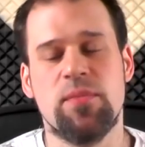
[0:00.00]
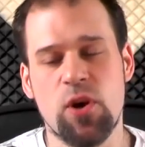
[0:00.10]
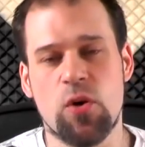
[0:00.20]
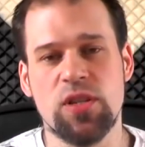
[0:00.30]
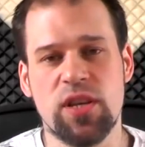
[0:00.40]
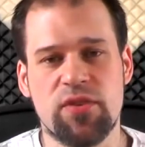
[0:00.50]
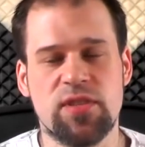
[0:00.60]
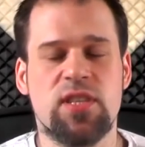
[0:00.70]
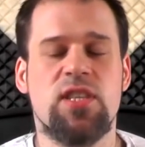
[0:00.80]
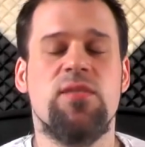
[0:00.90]
The only
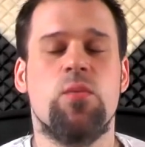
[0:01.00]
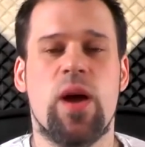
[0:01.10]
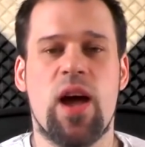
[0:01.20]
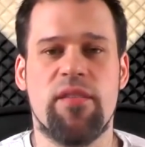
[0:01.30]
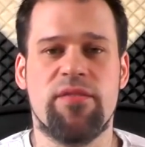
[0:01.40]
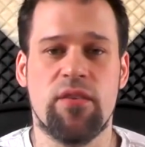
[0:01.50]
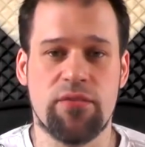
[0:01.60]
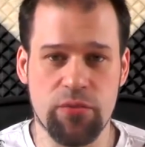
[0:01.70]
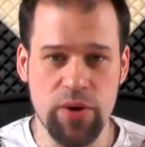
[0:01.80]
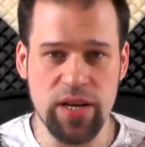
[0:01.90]
difference is we have
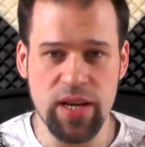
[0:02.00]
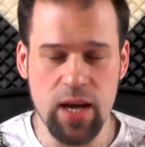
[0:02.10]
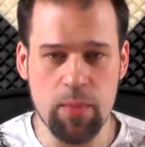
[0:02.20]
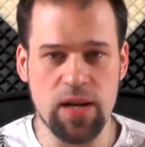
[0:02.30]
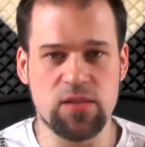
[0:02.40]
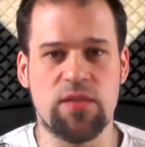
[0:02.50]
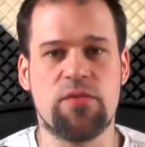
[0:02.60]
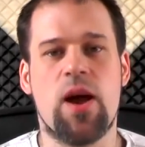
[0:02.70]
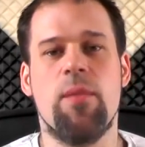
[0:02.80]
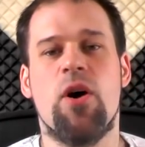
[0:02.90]
3 gigabytes
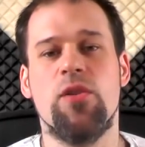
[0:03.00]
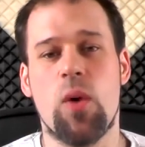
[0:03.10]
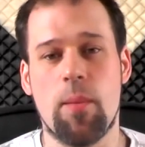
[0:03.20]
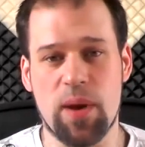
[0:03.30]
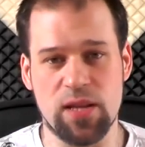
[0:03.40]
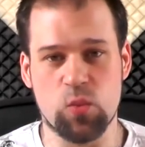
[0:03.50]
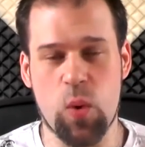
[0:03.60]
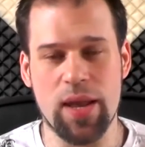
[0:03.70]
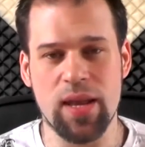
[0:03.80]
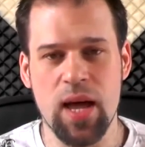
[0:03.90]
of RAM on the OnePlus
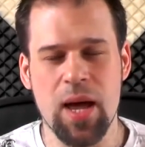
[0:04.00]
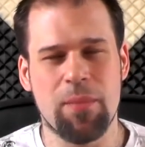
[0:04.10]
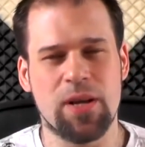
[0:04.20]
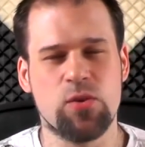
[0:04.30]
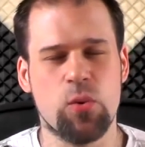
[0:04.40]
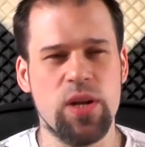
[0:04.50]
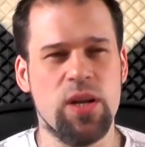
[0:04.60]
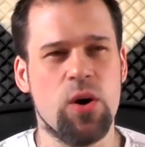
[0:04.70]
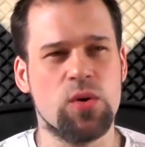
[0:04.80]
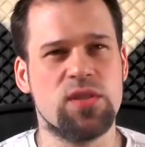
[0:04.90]
One, but you
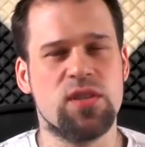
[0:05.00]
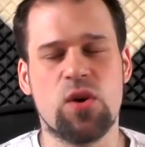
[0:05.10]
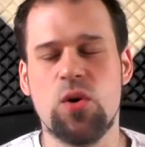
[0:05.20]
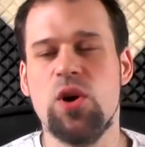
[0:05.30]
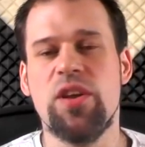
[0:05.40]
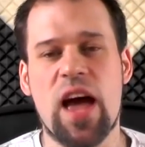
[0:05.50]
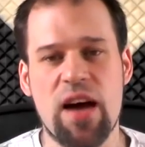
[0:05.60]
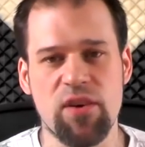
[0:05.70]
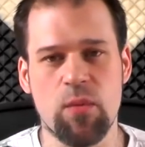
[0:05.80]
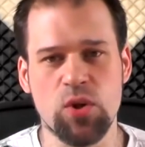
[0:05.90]
really notice this only on
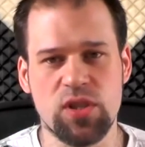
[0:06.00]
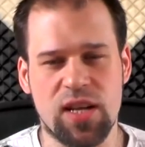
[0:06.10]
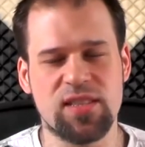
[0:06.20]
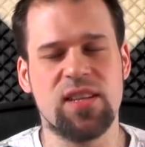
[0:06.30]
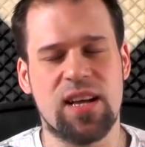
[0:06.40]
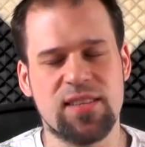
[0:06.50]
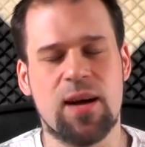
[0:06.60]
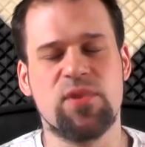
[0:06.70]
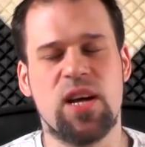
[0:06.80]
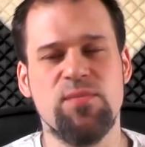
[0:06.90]
heavier multitasking. I
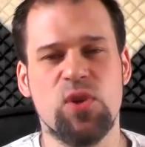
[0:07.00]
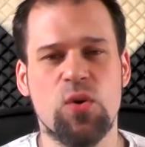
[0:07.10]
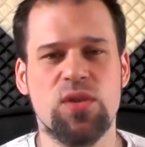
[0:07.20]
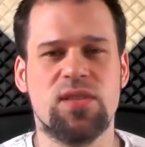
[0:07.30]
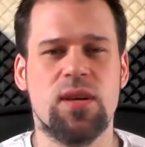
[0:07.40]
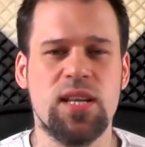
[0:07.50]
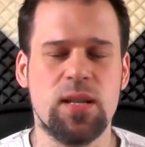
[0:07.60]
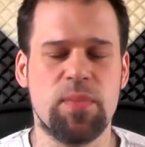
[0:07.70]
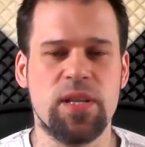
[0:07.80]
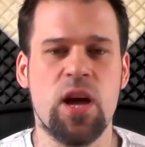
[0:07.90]
sometimes noticed a
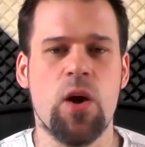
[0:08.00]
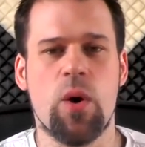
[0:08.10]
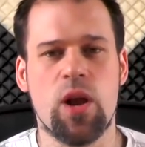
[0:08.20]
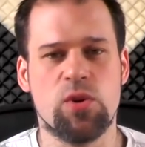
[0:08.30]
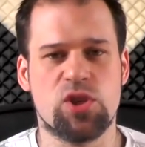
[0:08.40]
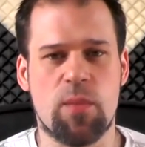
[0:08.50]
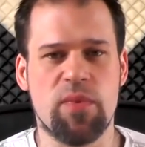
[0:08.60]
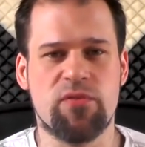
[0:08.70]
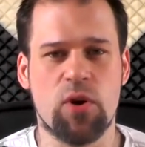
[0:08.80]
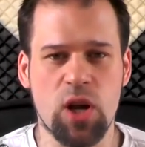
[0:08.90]
little bit when I was
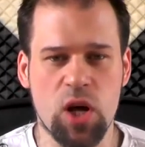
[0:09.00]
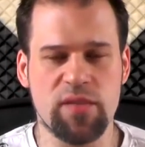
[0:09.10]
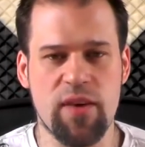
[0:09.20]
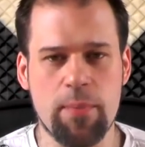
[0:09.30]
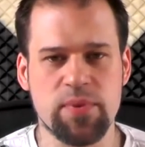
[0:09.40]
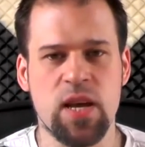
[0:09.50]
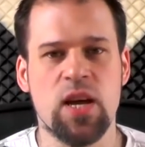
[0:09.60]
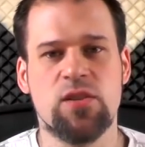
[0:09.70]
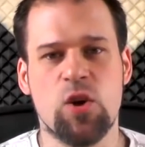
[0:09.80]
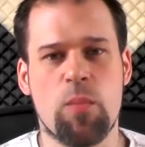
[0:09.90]
jumping through a lot of apps,
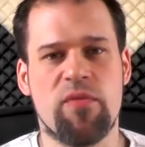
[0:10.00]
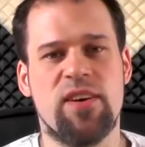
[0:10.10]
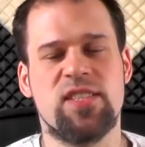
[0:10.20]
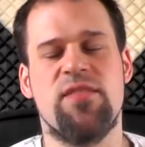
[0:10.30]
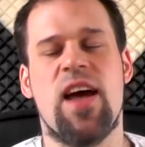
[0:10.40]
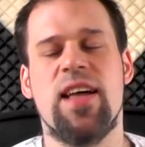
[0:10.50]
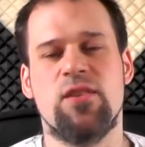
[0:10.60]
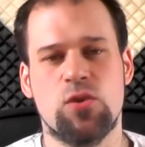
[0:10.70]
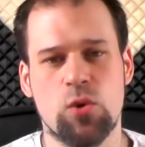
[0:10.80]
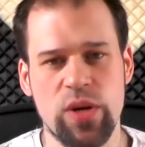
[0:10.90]
the Oppo Find 7
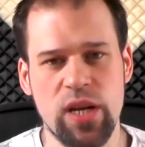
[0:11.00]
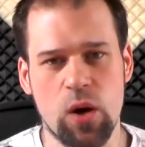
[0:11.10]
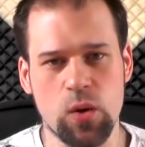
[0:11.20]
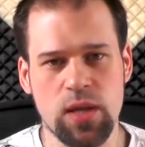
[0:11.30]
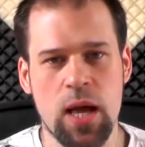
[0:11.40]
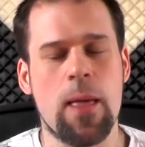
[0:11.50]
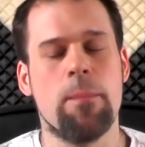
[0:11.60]
had to reload.